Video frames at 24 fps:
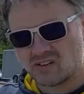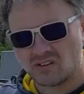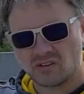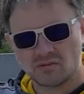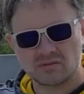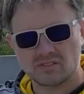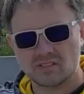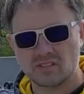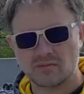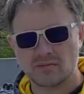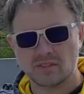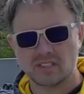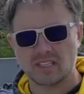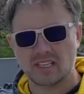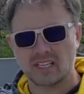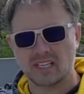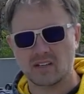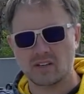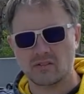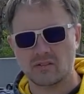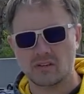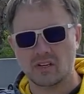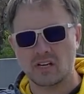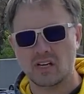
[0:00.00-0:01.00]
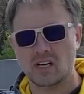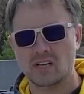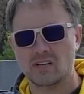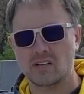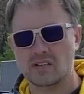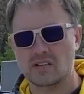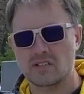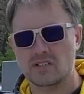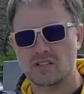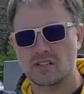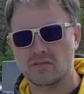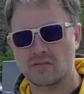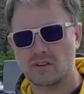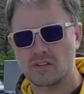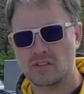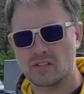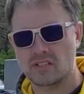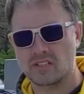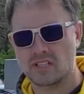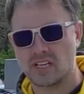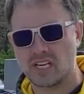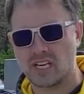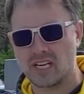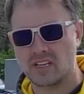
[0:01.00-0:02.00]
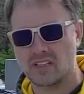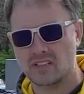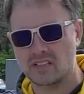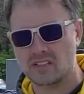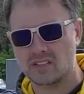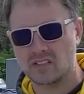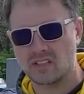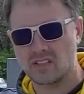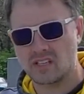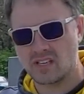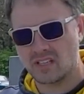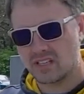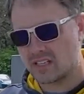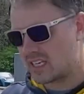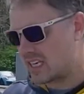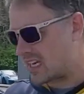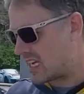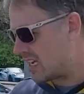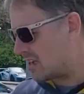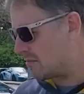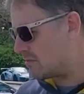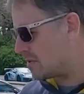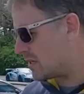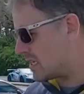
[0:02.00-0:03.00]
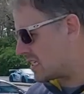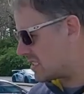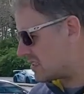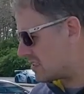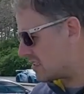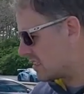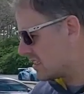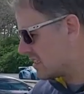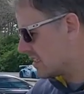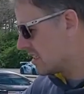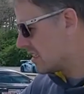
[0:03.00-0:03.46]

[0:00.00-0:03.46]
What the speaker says: know, something like over 100 different channels on the CAN bus,